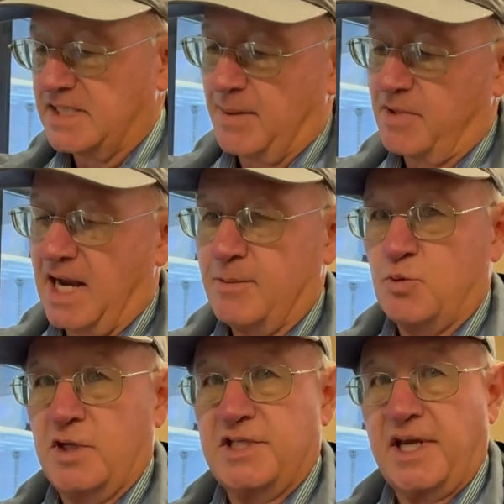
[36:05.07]
sometimes
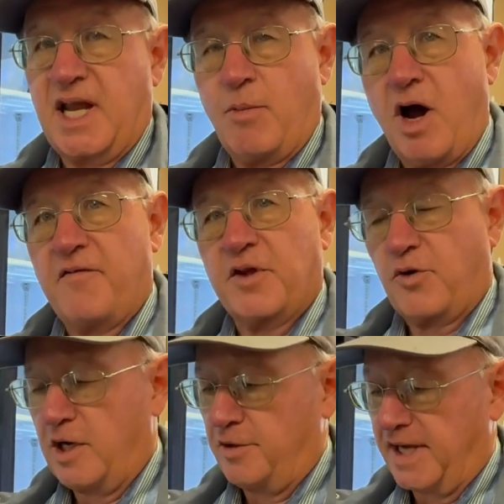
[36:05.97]
once they come off the
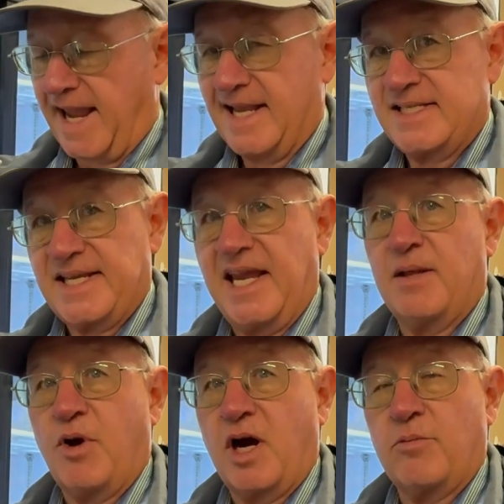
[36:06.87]
grill and you can't see
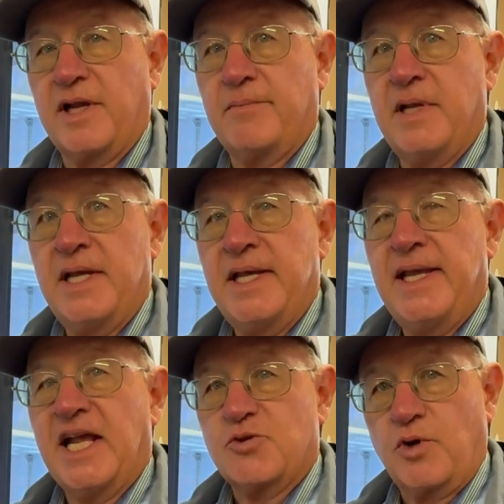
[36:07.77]
the marbling,
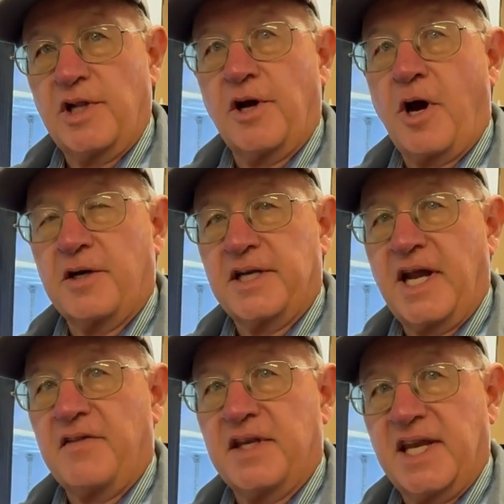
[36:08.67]
it's really hard to
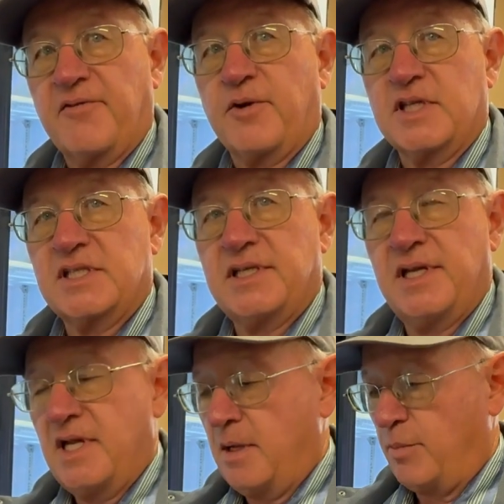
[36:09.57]
tell the difference
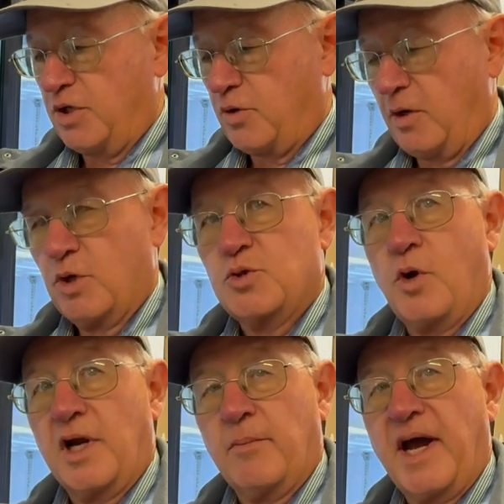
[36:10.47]
between which
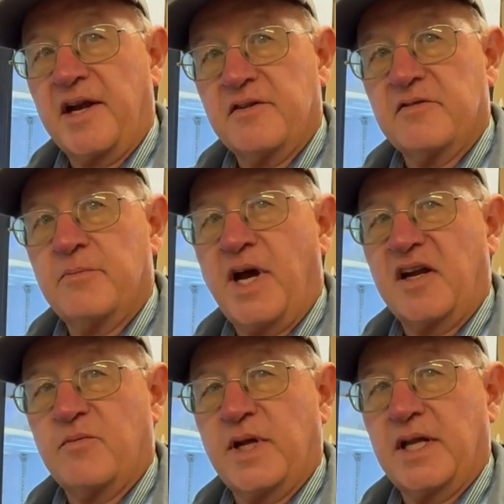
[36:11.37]
one it might
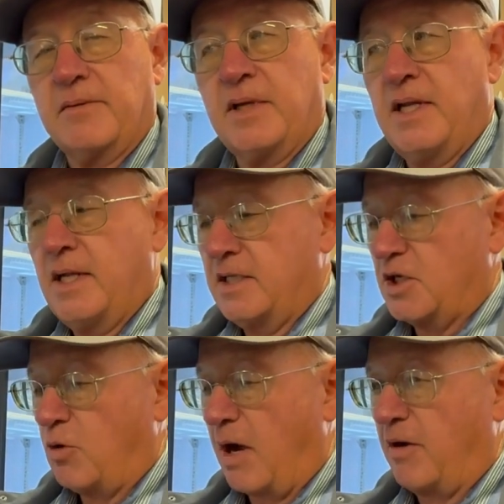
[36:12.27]
have been.
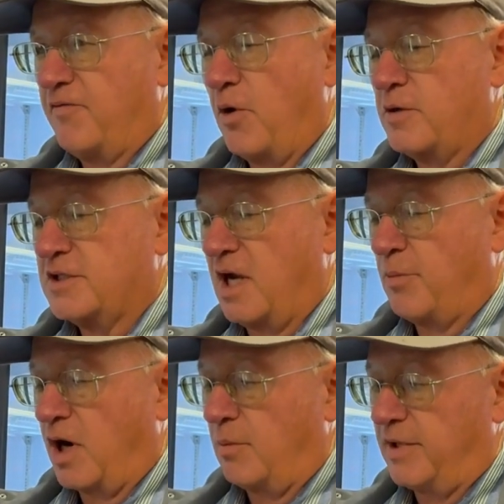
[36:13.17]
So while we focus on
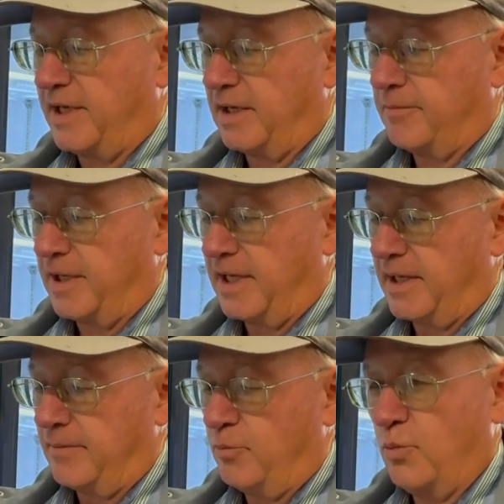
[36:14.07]
marbling and
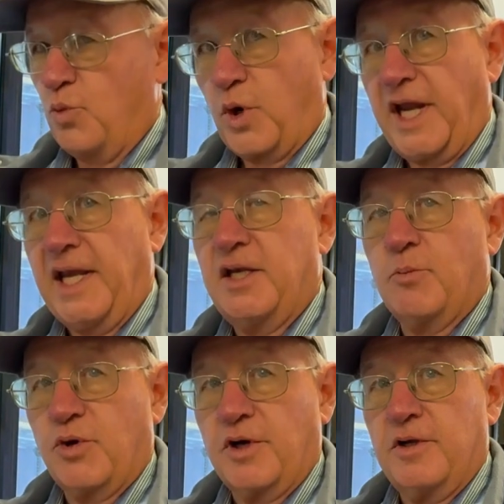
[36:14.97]
we breed to
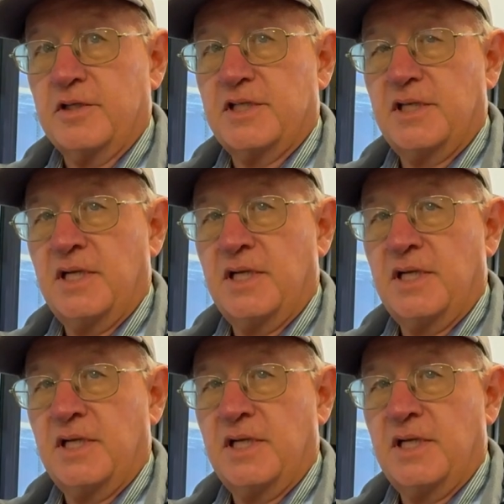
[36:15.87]
produce